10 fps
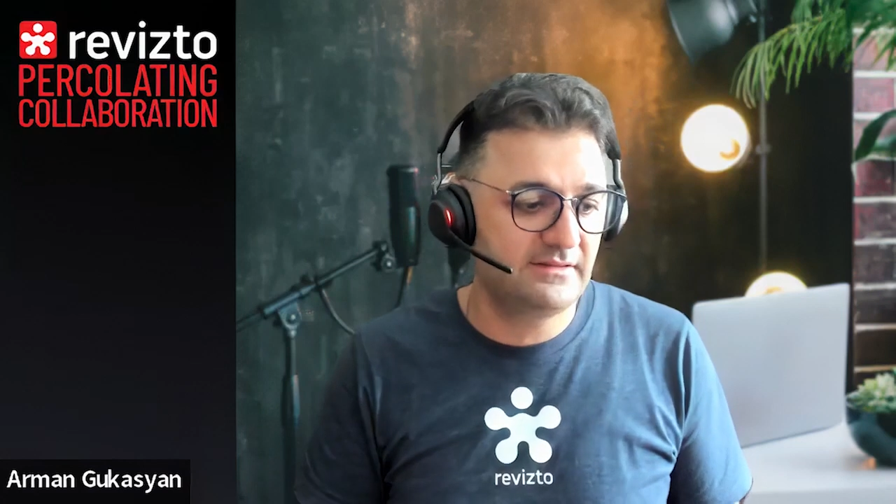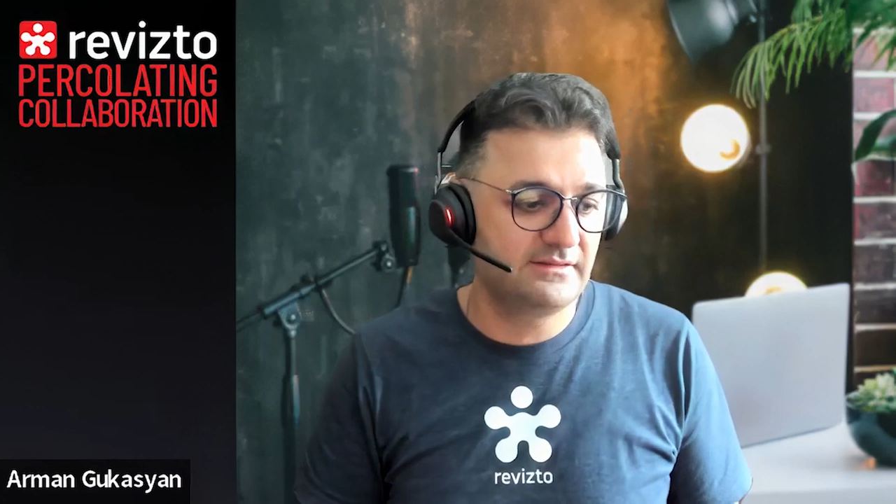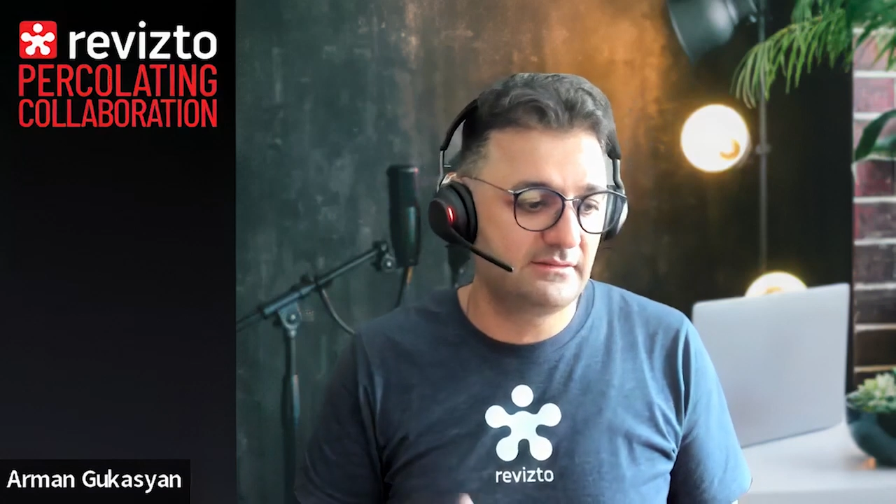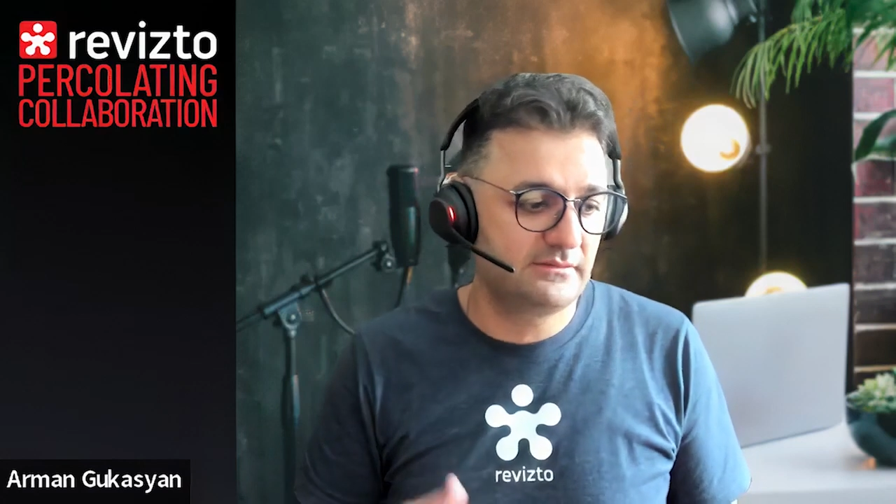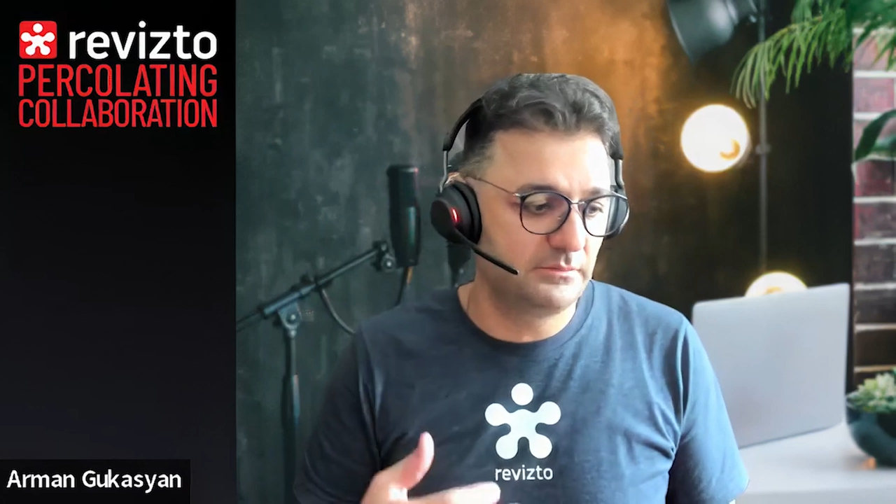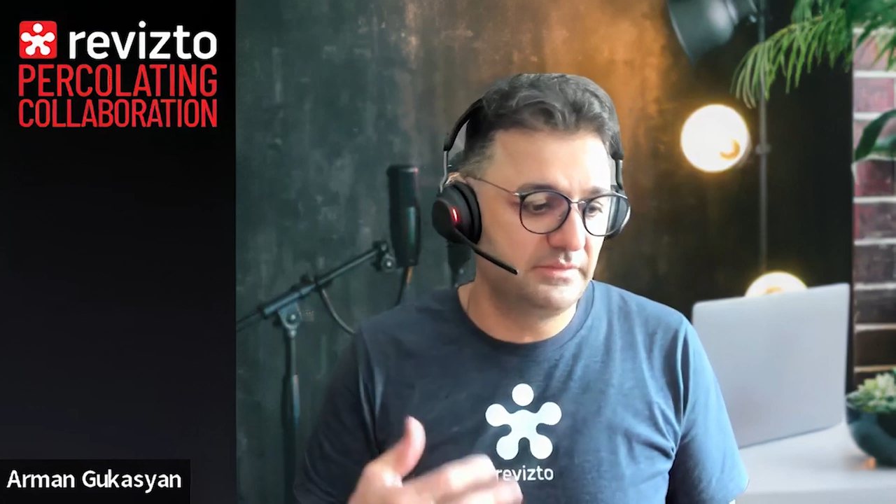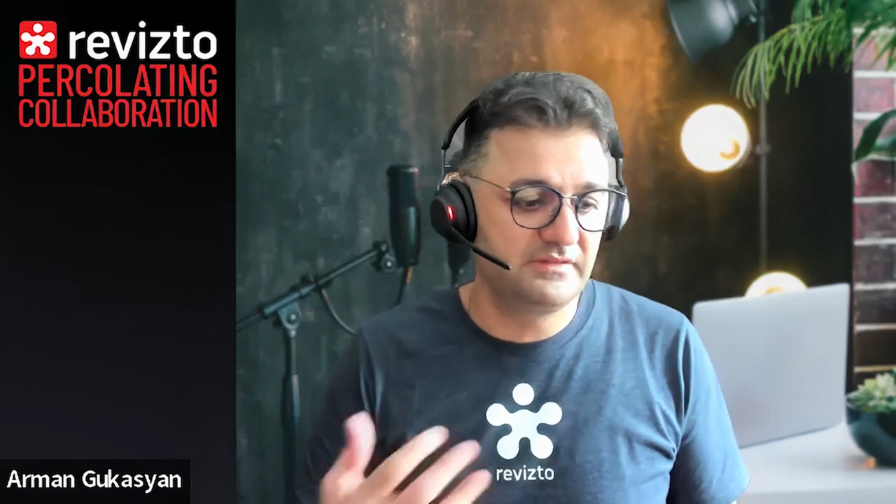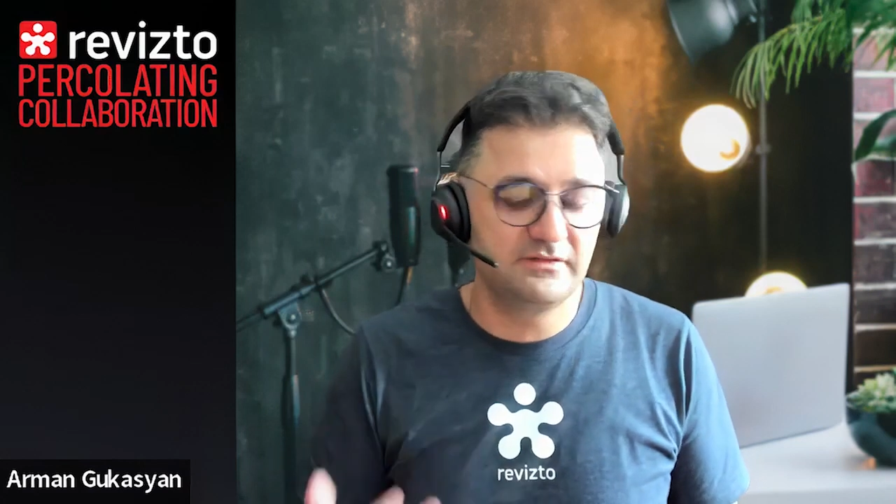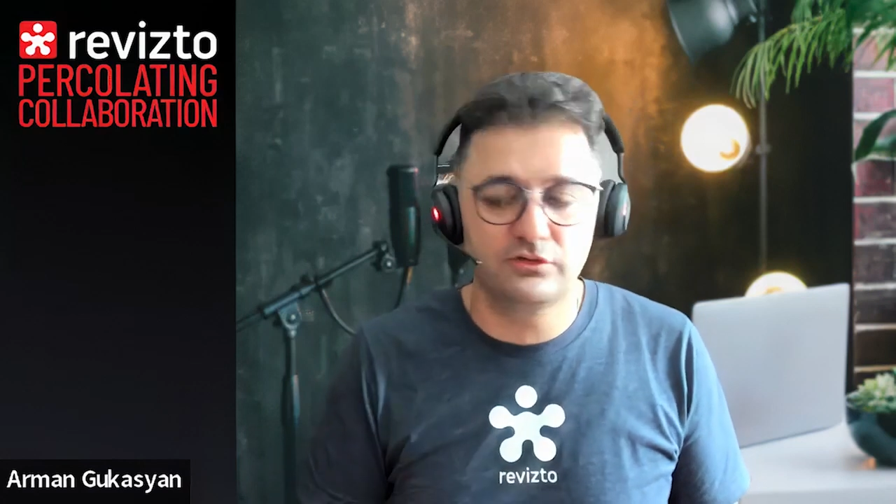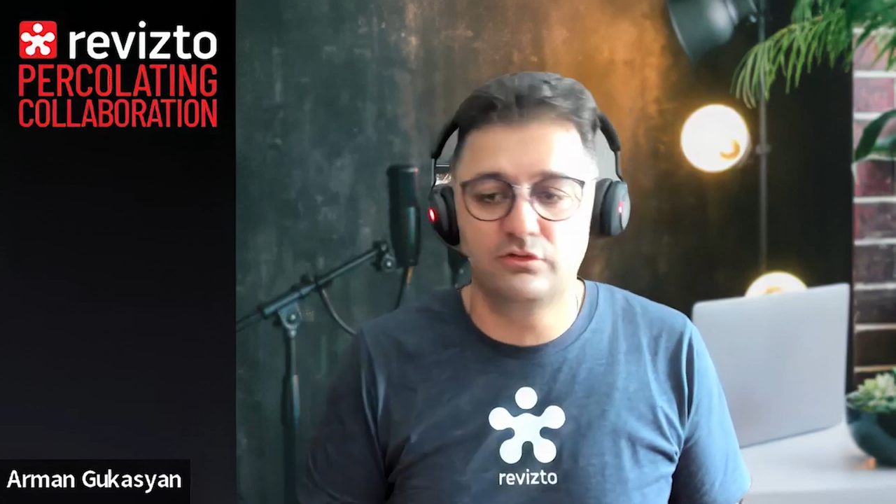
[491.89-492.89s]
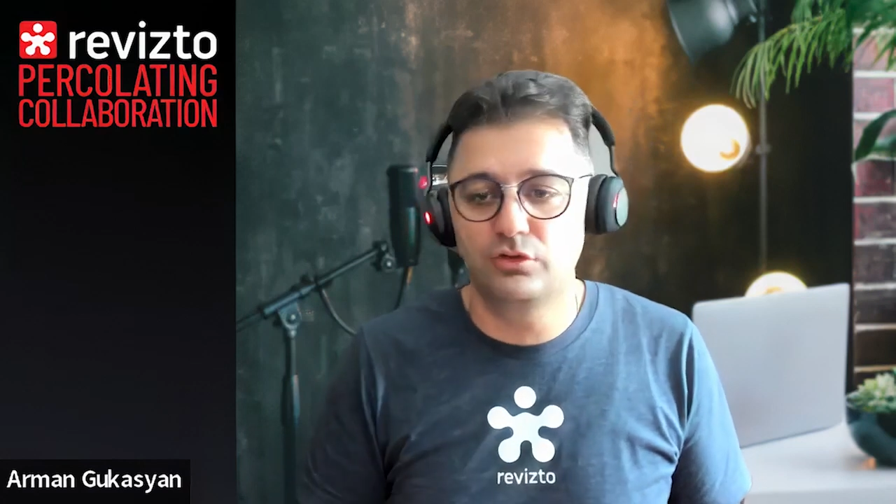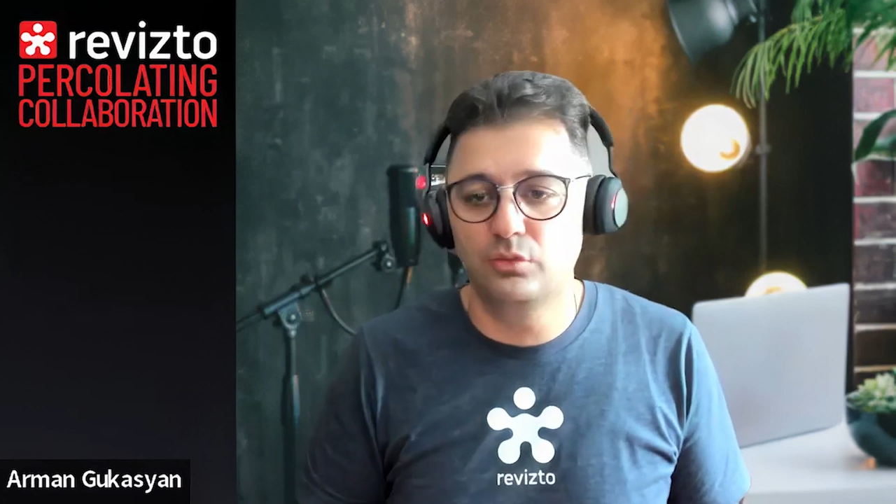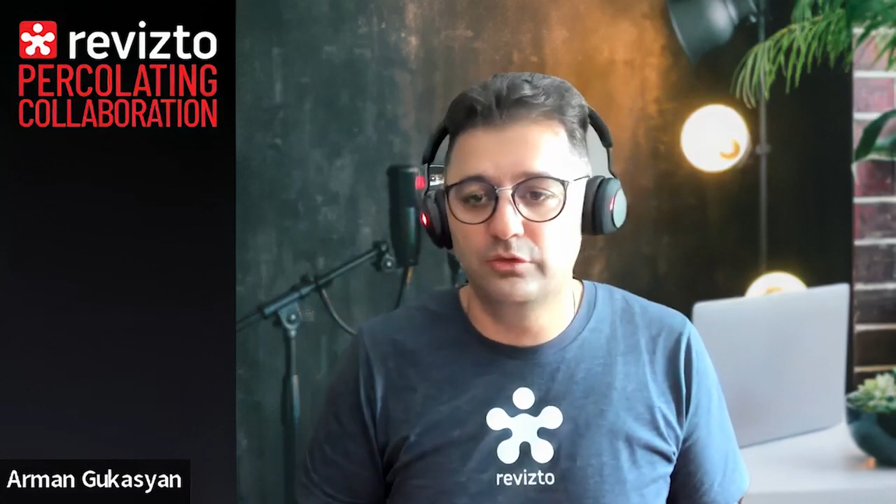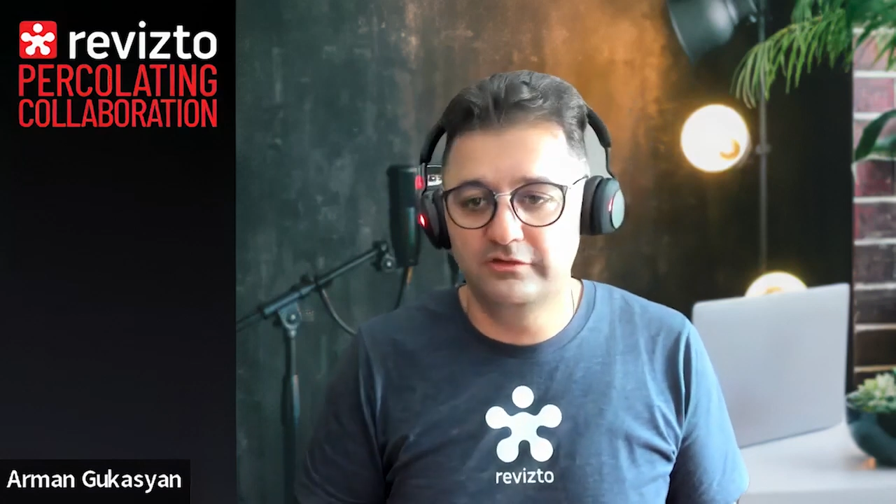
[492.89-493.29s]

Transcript: because the business overall we